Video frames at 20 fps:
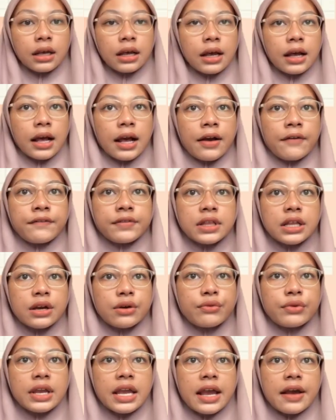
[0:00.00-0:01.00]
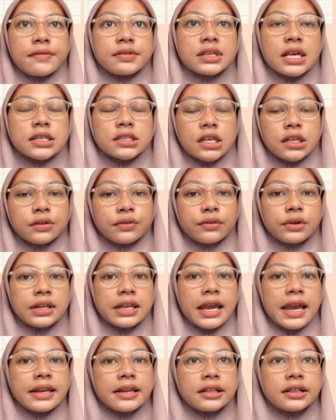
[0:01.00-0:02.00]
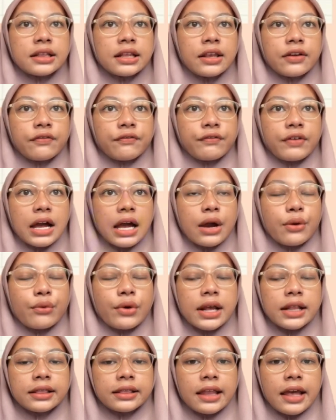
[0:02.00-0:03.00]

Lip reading: After we have successfully identified what